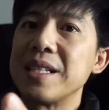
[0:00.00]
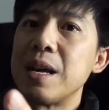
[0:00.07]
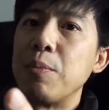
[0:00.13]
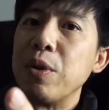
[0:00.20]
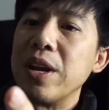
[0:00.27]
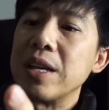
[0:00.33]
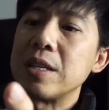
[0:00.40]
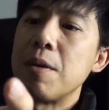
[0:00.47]
Next up,
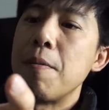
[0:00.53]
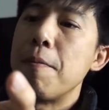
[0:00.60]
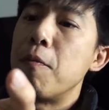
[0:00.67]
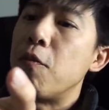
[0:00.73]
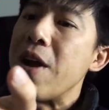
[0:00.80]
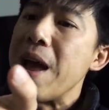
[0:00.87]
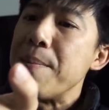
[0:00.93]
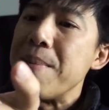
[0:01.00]
we got
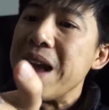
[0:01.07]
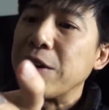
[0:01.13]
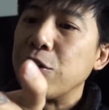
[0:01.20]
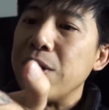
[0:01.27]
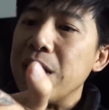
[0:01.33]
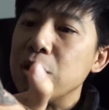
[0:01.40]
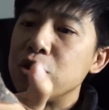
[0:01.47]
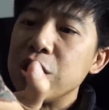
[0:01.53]
some red
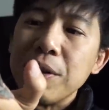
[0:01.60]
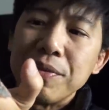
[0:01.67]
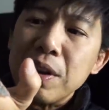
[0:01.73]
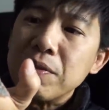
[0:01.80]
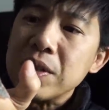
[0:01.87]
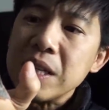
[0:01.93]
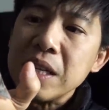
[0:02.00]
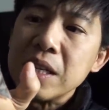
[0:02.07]
macroalgae. I've
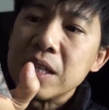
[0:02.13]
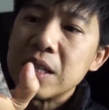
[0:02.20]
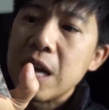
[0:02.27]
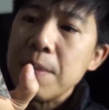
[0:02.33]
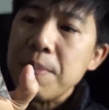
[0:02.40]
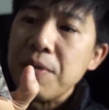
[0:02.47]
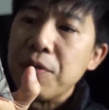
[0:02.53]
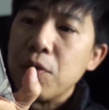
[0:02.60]
never seen this
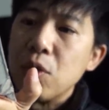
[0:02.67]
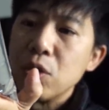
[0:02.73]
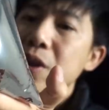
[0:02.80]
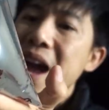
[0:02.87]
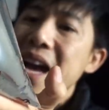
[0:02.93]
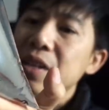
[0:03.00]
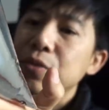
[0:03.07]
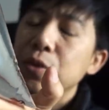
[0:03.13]
type before, so
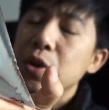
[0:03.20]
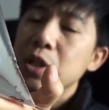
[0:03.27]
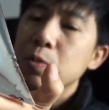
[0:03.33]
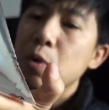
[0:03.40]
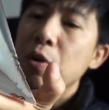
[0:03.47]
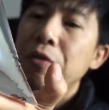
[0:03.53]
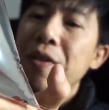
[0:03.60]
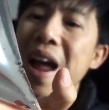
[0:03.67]
I asked for a
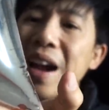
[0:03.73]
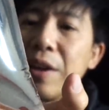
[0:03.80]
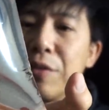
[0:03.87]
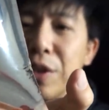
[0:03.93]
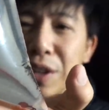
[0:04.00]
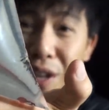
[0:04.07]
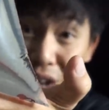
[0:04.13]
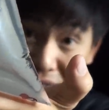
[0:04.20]
small frag of
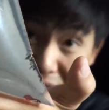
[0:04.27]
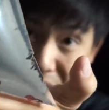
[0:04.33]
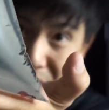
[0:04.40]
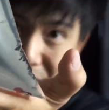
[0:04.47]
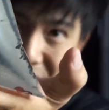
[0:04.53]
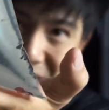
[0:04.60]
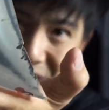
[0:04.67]
it, and here it